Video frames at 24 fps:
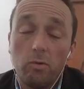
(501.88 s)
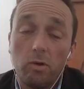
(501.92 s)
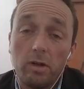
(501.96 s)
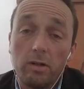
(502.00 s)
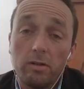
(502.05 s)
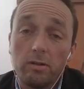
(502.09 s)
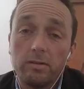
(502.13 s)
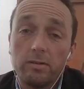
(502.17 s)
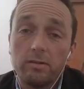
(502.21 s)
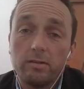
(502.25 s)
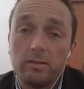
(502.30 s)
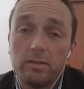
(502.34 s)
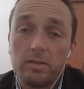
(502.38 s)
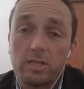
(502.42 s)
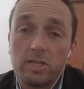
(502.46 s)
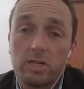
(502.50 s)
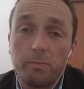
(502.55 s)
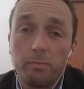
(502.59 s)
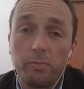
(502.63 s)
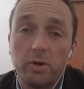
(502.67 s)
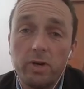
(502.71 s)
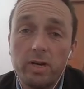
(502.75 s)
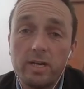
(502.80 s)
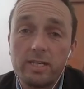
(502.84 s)
Well,
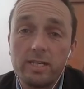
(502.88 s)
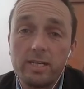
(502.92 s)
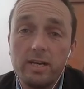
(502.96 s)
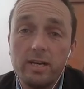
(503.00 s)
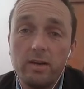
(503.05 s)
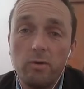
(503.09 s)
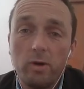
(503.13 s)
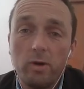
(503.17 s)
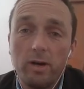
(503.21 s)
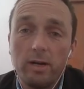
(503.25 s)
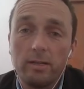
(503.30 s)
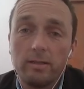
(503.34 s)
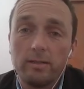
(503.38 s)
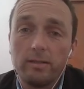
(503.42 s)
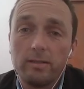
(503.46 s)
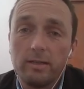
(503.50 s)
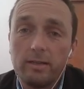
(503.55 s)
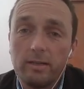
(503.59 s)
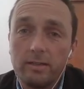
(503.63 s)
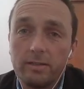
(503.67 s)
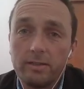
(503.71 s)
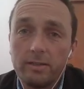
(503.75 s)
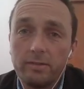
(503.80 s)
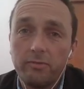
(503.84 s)
surprisingly
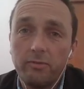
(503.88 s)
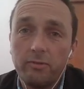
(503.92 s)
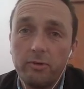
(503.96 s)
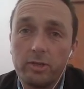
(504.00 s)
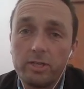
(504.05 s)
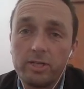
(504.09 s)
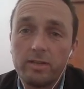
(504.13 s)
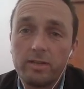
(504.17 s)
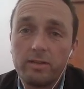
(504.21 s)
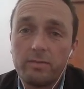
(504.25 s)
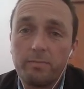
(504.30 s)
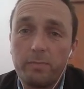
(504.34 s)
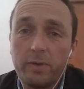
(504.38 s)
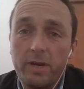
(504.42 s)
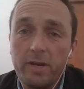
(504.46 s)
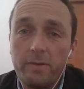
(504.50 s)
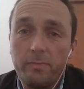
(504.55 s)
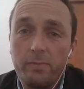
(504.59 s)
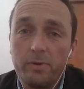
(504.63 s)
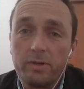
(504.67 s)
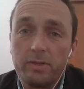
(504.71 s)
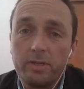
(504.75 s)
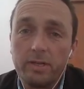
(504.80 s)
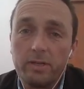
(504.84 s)
well. The first
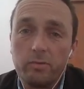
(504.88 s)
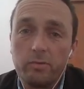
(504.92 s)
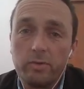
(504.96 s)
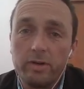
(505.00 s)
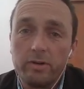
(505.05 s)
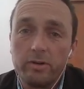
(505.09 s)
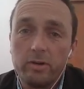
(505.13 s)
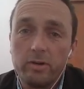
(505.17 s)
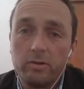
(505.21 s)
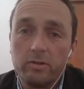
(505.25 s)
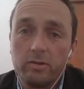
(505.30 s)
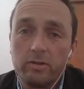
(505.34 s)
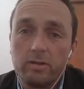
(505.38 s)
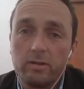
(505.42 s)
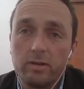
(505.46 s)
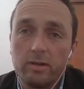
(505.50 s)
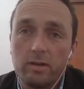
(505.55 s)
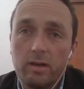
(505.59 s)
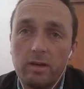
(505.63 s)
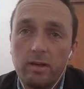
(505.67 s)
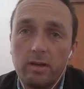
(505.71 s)
paper that we wrote